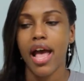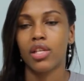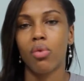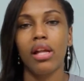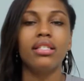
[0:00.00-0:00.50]

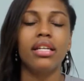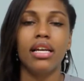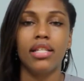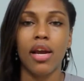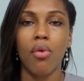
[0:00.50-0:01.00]
as well as in
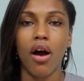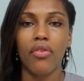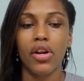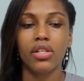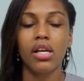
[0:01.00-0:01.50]

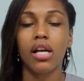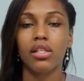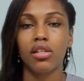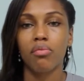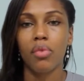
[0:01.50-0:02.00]
Itaewon. There's
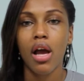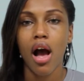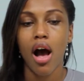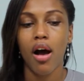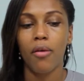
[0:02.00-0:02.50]
custom